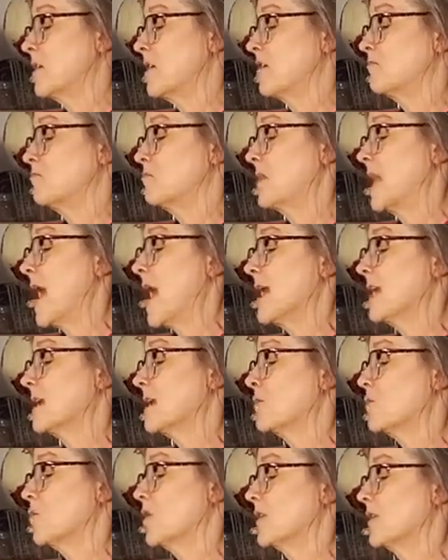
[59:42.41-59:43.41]
of black
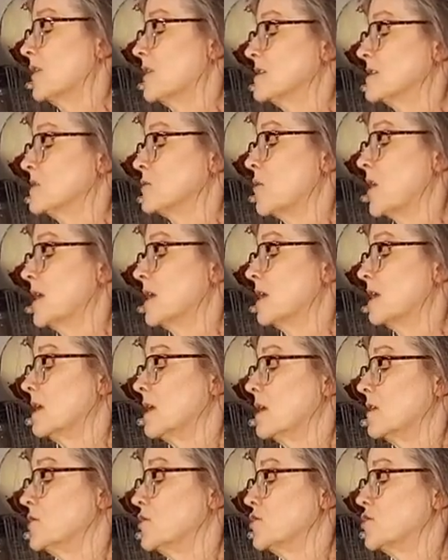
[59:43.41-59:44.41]
in with it so I get
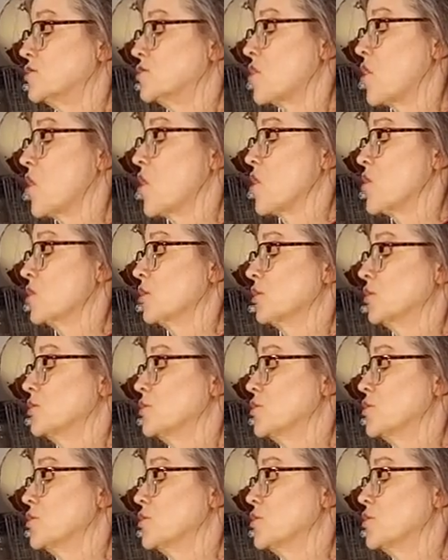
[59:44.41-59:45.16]
a dark,